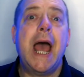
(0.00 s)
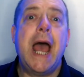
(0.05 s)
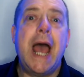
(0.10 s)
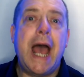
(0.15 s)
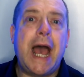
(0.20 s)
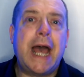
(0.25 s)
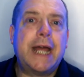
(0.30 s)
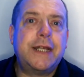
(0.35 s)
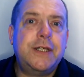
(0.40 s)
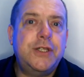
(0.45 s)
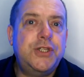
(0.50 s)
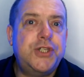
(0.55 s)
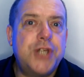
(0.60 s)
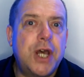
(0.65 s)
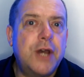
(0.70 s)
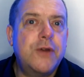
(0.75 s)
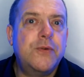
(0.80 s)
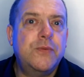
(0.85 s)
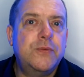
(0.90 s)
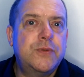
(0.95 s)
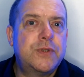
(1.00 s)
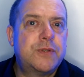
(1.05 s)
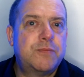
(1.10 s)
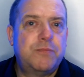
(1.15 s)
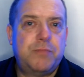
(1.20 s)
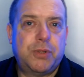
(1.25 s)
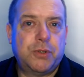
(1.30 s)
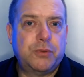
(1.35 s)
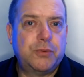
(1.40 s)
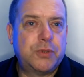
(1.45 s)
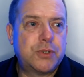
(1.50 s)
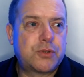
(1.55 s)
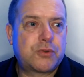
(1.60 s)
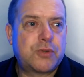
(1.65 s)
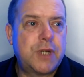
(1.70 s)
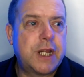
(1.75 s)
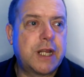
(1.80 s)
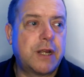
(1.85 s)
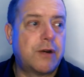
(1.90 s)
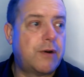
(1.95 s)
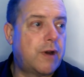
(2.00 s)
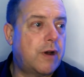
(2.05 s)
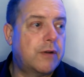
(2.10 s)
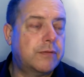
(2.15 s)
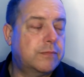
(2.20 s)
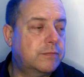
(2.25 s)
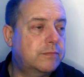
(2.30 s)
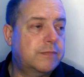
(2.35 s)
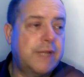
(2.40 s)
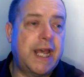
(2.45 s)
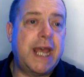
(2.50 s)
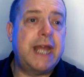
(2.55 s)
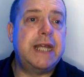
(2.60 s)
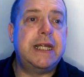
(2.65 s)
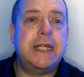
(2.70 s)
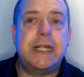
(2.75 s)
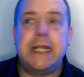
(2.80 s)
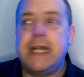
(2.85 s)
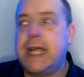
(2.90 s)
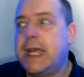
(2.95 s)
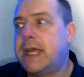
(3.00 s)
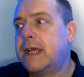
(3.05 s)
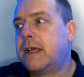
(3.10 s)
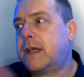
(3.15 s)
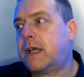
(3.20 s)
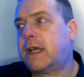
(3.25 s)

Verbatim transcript: and don't pull the trigger on ending it,